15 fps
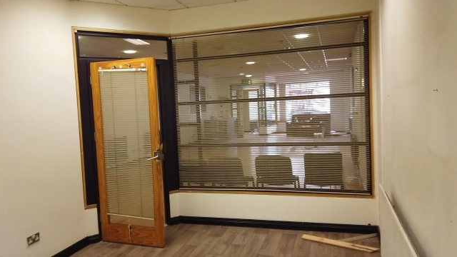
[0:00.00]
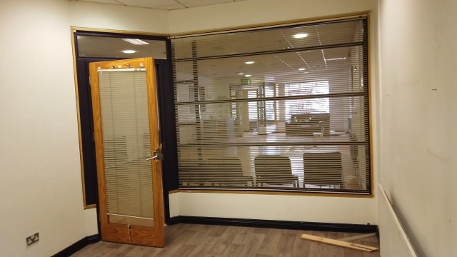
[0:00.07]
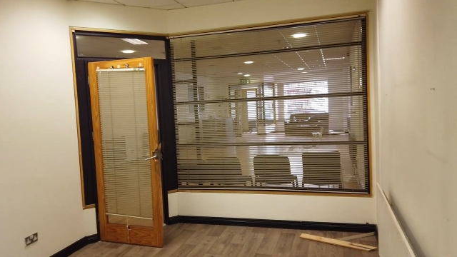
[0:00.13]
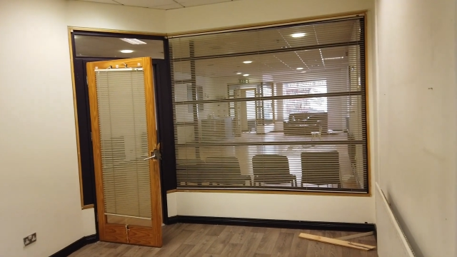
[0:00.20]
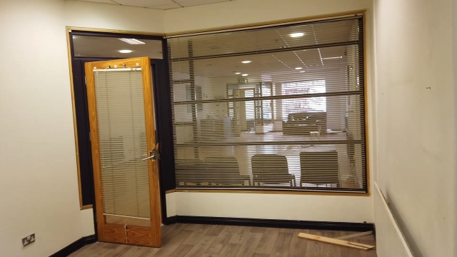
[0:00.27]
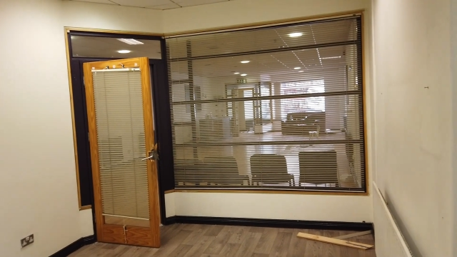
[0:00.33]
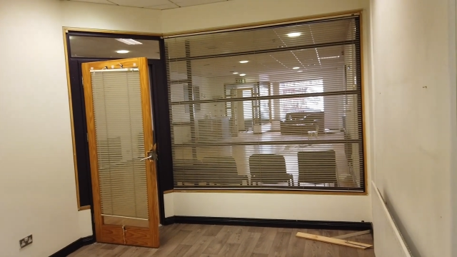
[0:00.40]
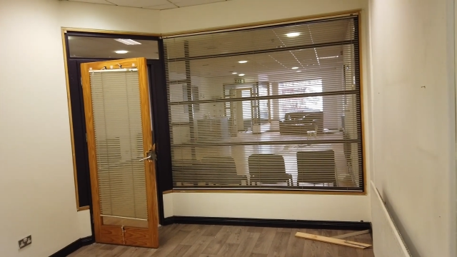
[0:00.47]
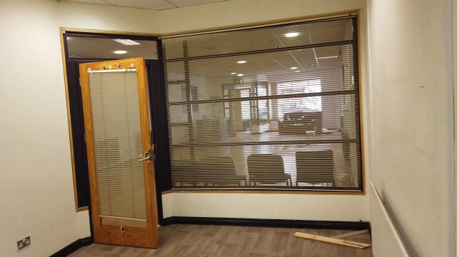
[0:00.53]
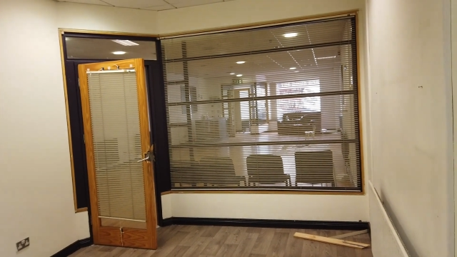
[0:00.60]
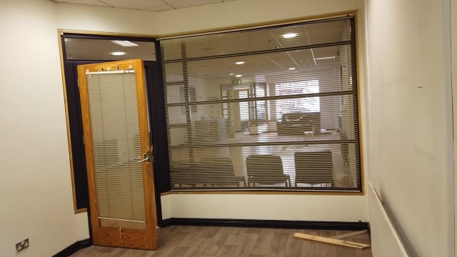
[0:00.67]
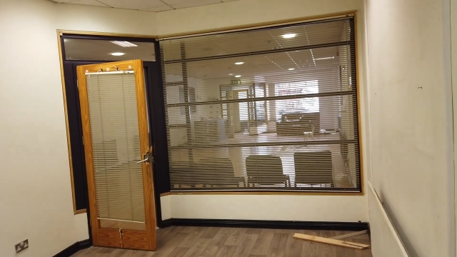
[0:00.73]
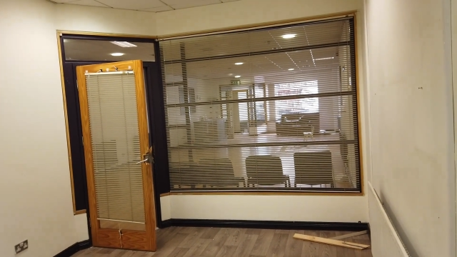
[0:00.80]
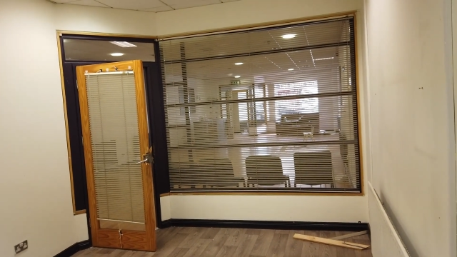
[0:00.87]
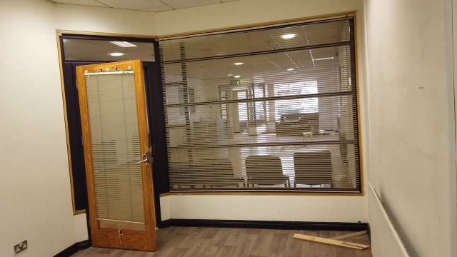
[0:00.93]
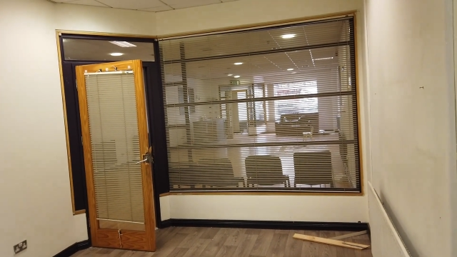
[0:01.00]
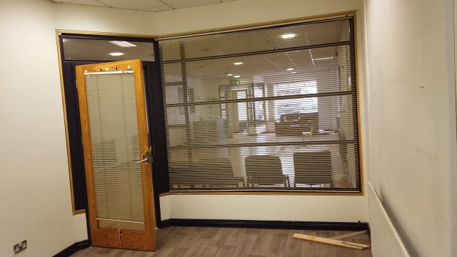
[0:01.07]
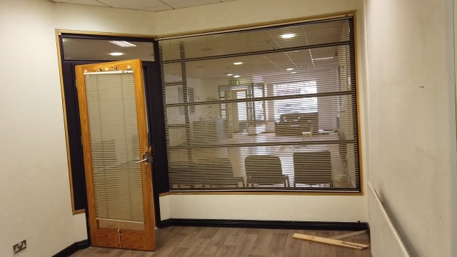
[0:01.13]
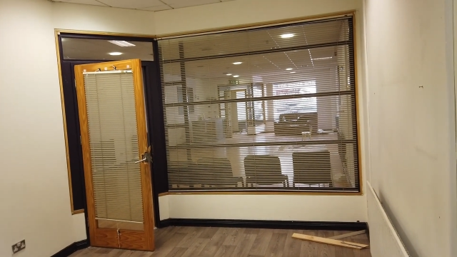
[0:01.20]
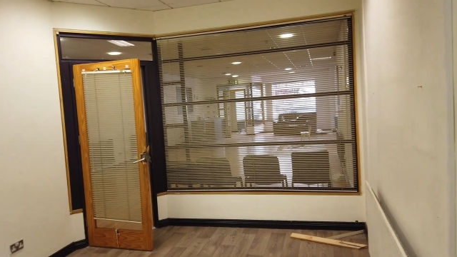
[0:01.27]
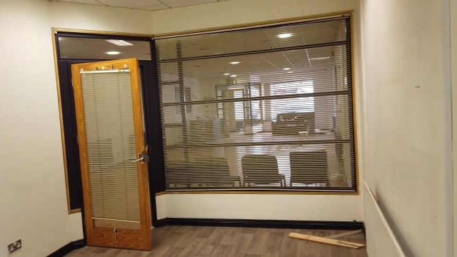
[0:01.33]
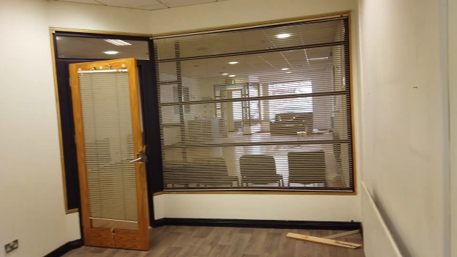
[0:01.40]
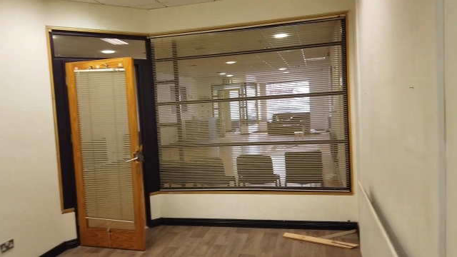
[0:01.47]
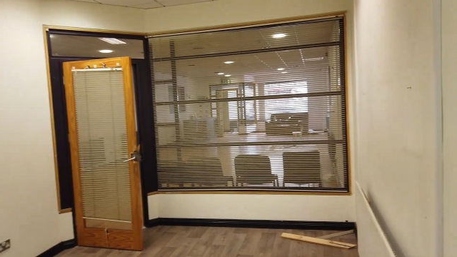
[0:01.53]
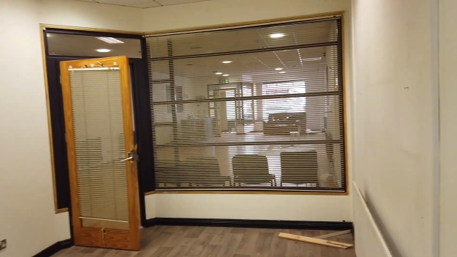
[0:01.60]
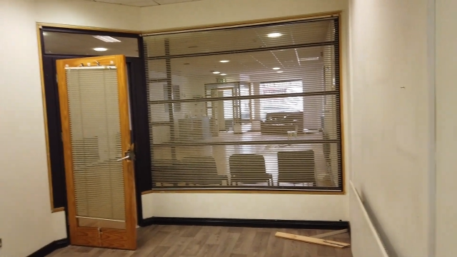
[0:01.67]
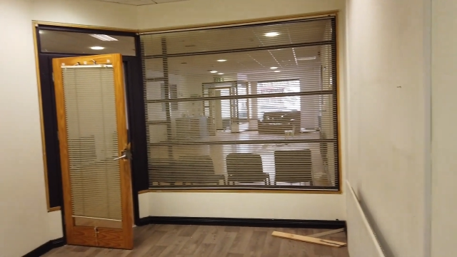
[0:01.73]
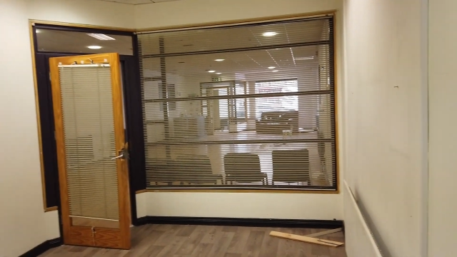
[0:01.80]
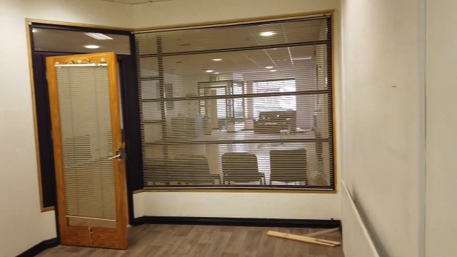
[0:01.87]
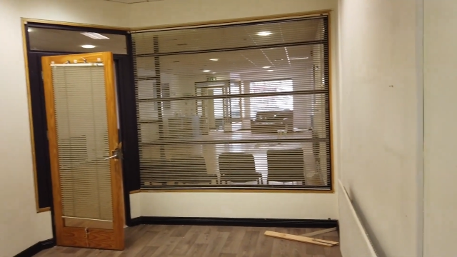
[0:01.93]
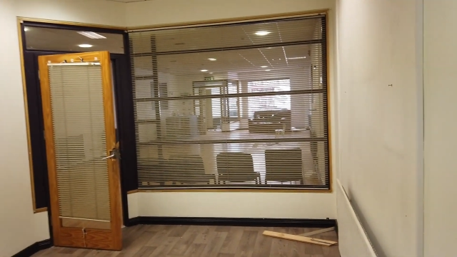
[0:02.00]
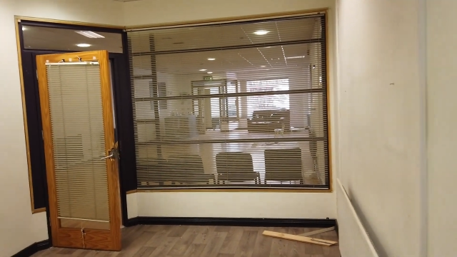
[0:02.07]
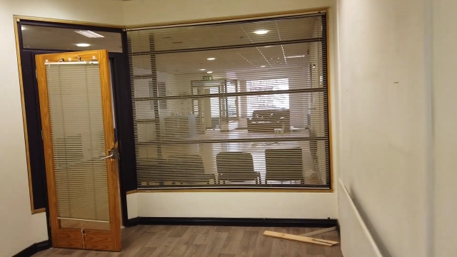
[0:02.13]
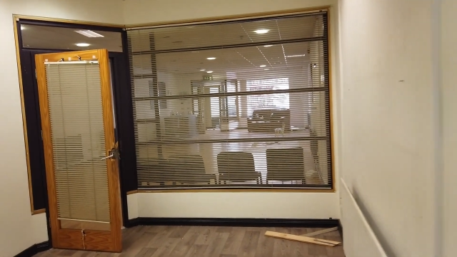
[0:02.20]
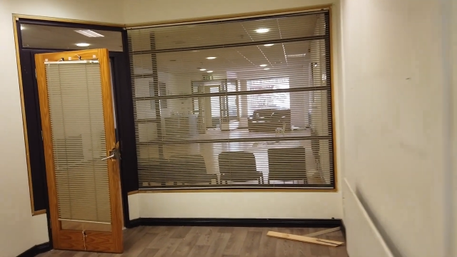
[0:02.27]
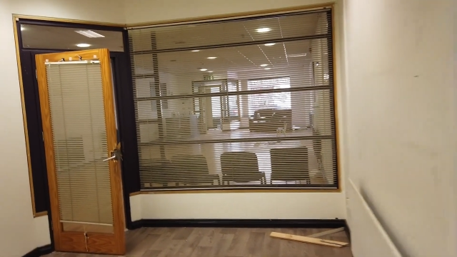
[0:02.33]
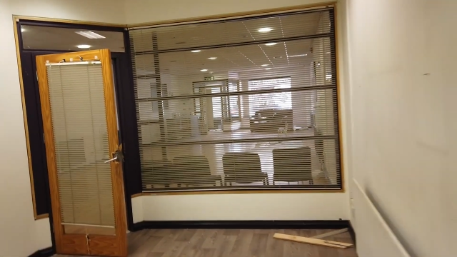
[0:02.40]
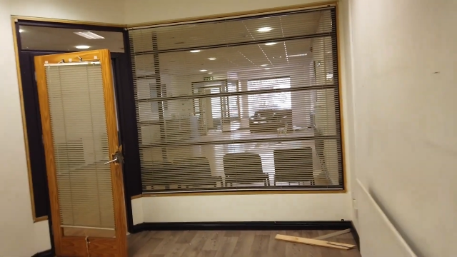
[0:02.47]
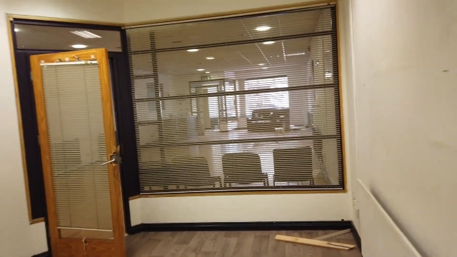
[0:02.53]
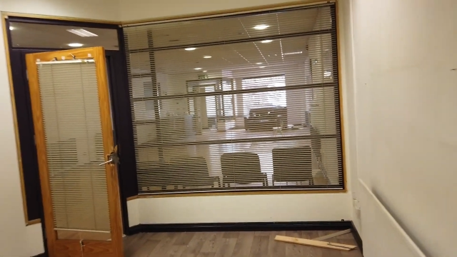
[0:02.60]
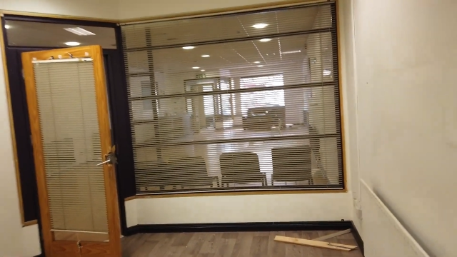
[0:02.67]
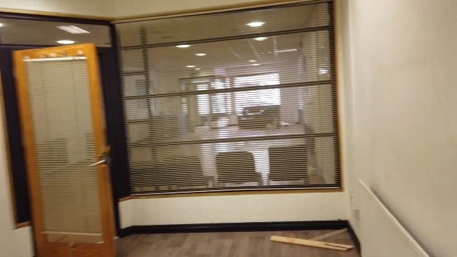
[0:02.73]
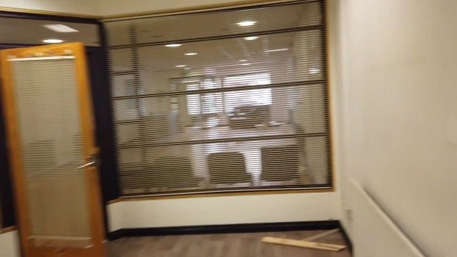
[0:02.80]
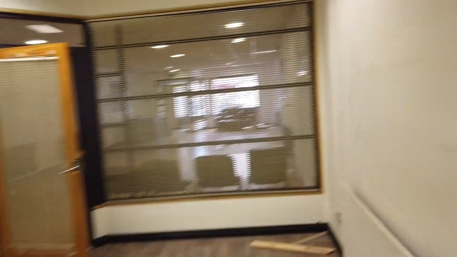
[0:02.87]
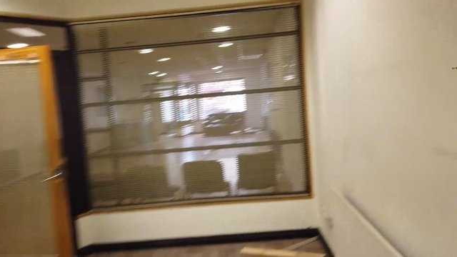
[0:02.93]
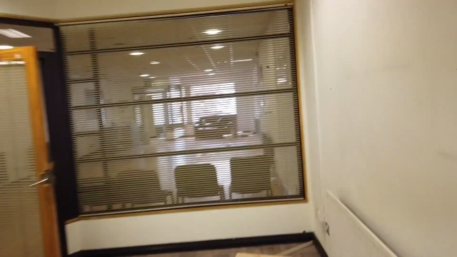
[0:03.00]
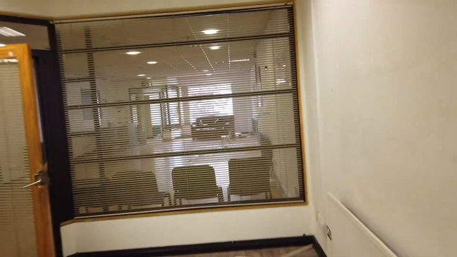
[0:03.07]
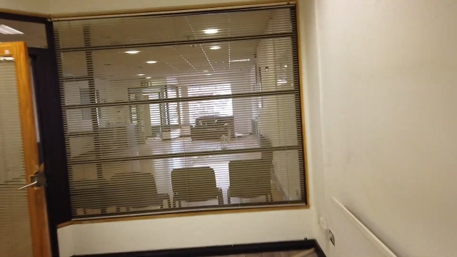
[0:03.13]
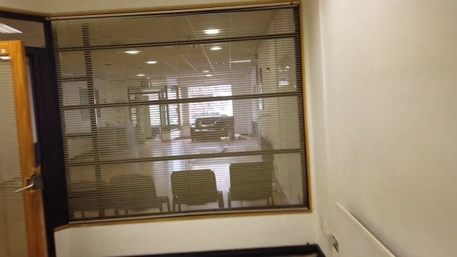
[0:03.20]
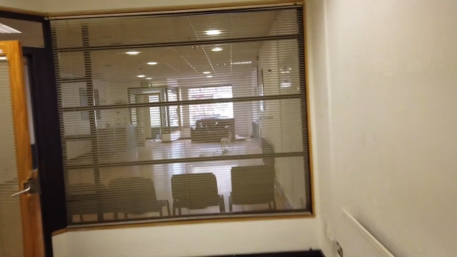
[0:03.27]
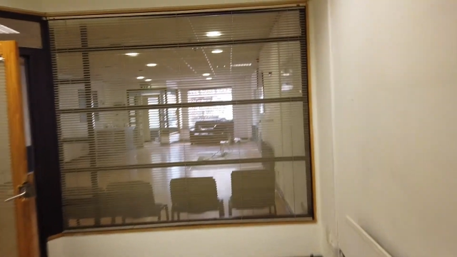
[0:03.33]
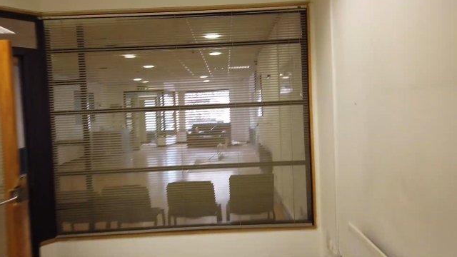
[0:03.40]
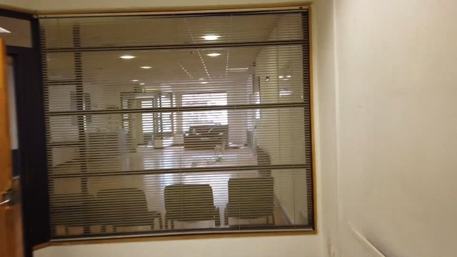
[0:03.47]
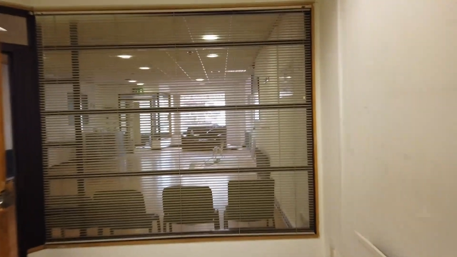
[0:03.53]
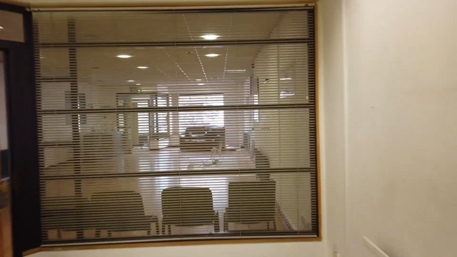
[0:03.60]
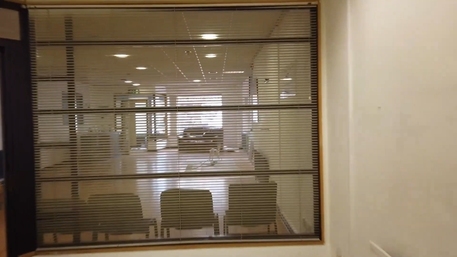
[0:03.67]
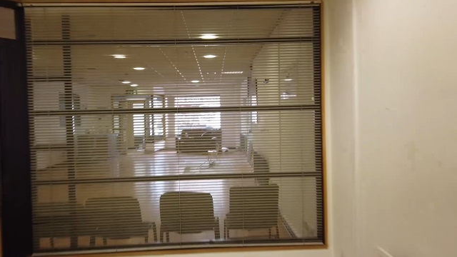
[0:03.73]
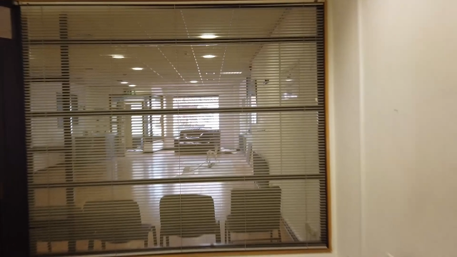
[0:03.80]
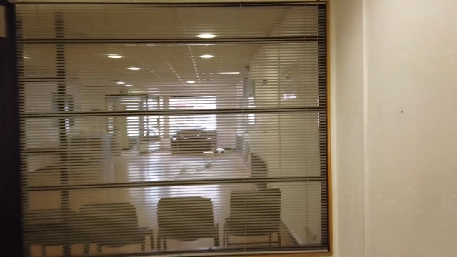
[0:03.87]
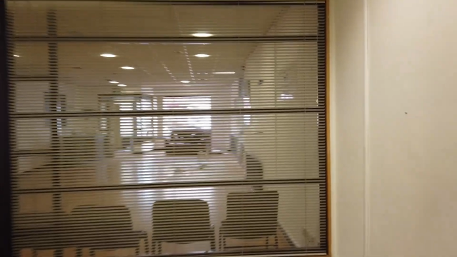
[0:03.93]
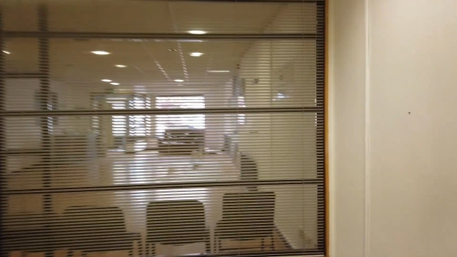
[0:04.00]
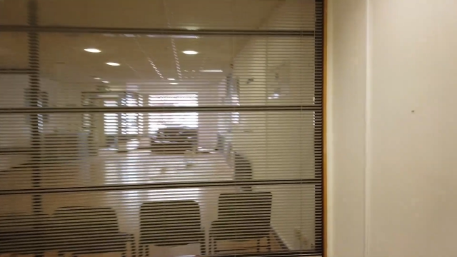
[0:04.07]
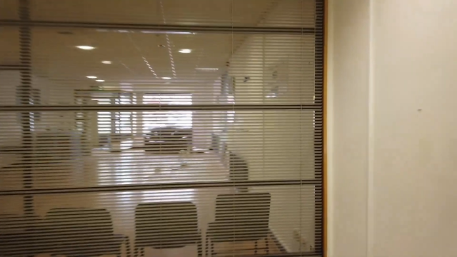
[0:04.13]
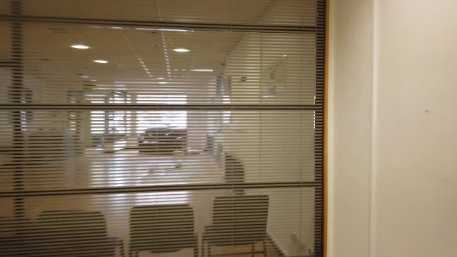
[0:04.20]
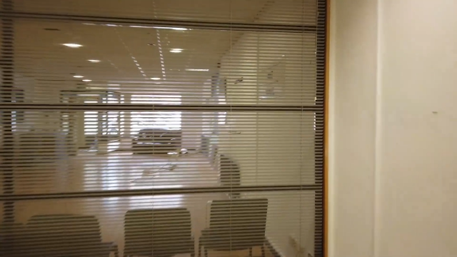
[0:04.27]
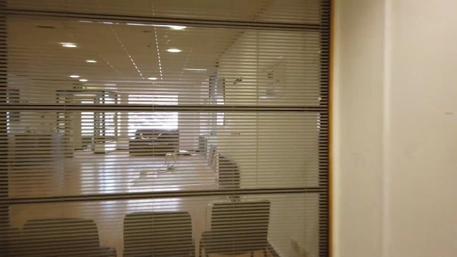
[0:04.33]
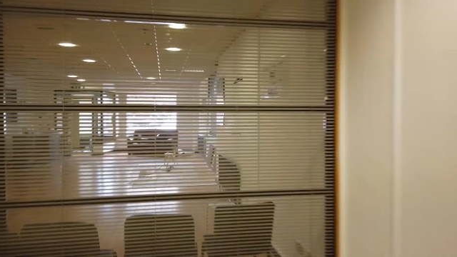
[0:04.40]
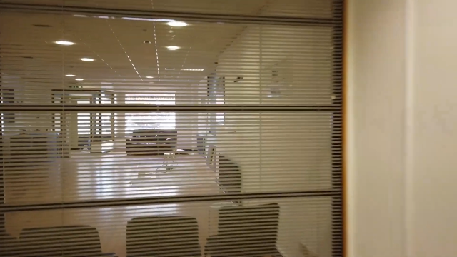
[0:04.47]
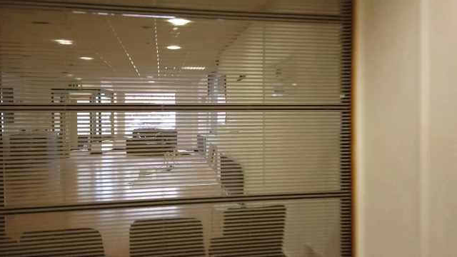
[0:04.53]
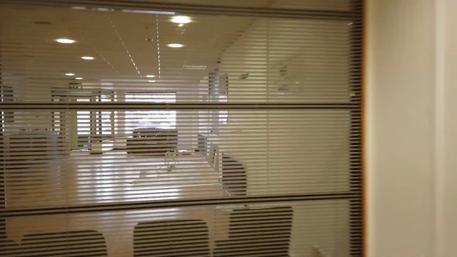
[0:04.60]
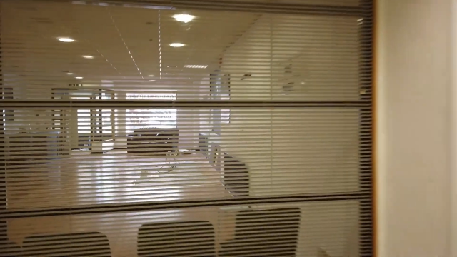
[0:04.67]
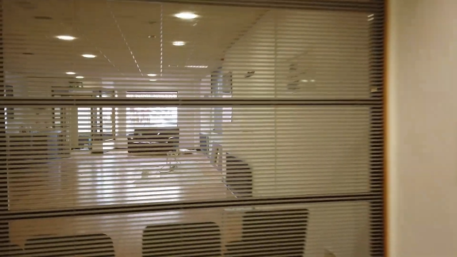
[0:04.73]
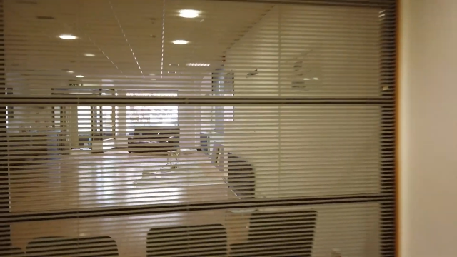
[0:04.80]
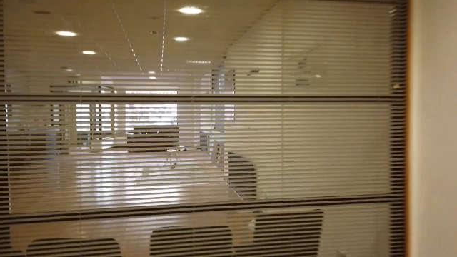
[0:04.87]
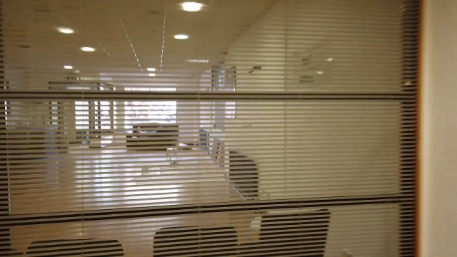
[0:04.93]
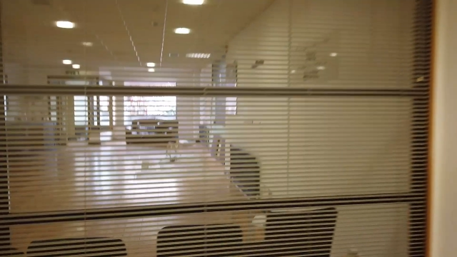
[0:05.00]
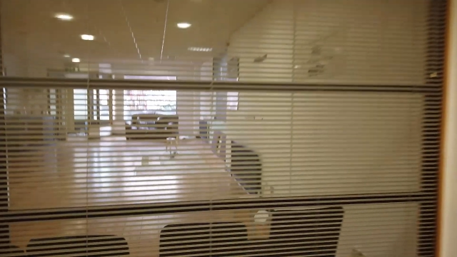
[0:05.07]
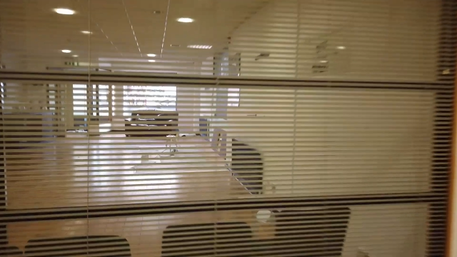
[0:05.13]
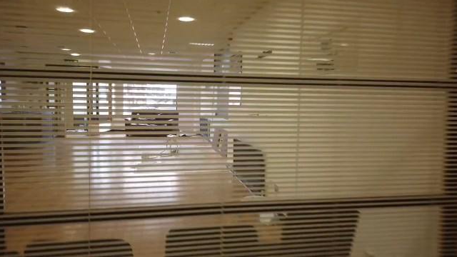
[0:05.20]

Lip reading: [unreadable: no face in view]